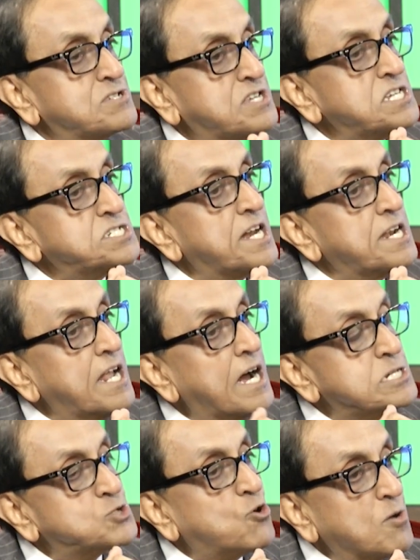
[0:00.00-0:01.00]
for such a
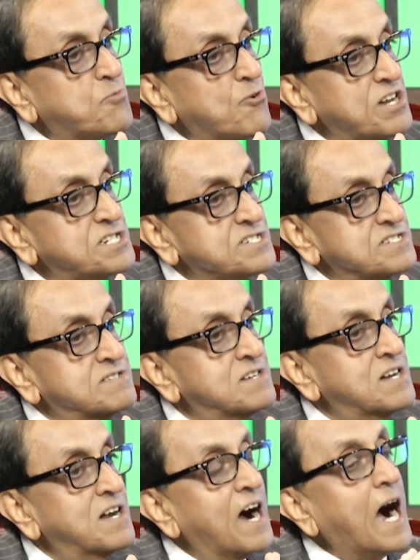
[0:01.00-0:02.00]
large corporation.
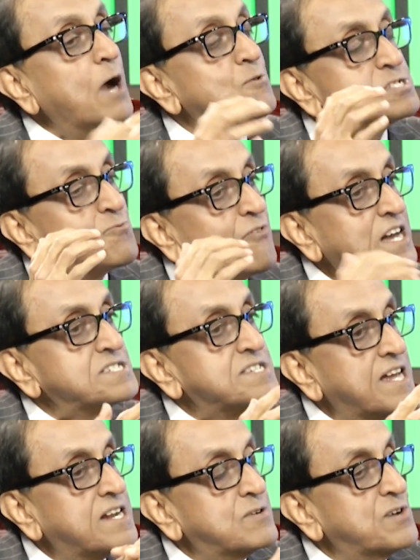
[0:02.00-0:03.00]
I was
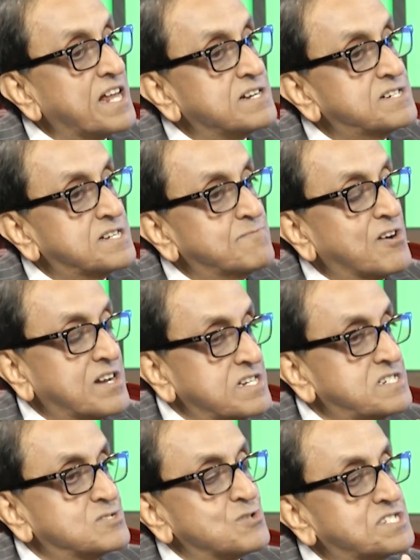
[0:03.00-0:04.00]
fascinated when I heard about
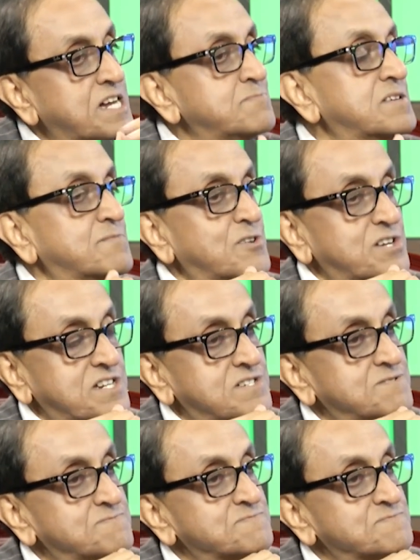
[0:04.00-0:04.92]
it, so tell me about it.